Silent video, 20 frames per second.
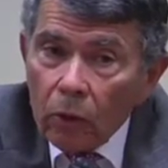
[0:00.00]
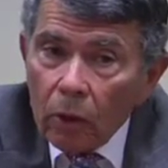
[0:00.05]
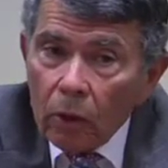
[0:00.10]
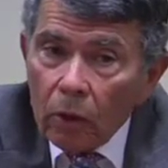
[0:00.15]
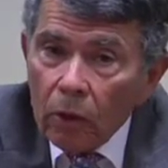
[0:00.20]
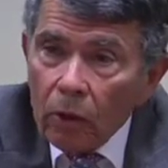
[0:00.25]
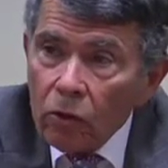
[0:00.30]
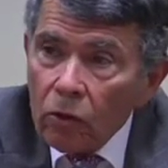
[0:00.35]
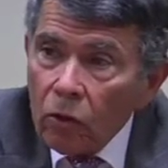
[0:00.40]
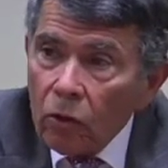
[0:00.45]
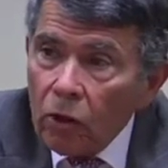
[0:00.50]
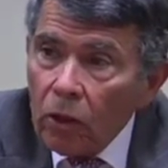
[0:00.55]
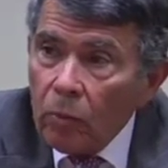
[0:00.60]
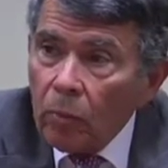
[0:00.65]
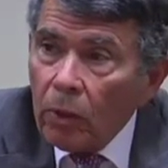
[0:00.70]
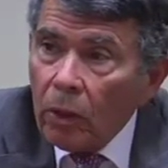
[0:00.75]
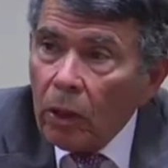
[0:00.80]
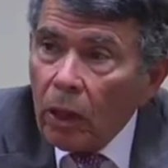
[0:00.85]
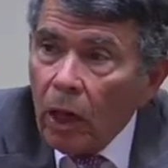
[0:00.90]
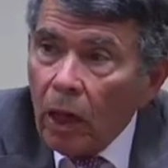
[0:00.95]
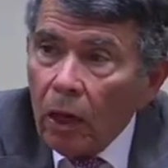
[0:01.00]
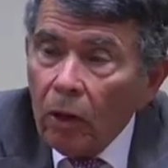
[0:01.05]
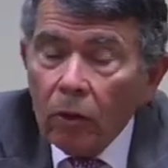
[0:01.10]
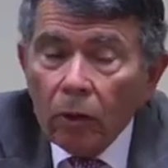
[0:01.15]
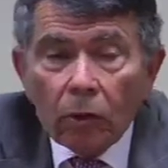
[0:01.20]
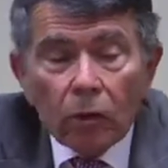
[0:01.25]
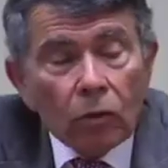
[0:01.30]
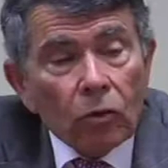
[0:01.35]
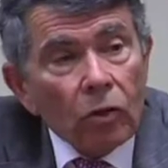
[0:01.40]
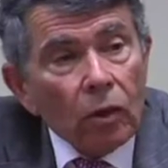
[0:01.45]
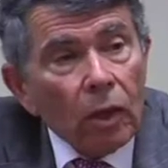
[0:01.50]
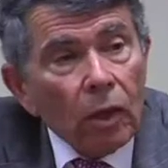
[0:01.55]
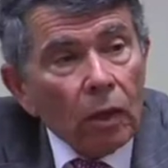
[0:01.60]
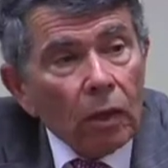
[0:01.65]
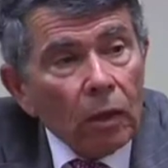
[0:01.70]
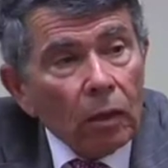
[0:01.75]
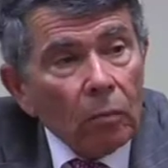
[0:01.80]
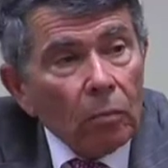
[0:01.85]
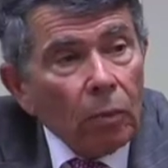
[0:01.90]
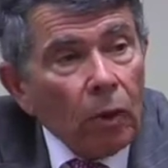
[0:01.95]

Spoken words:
in addition to deepening our understanding,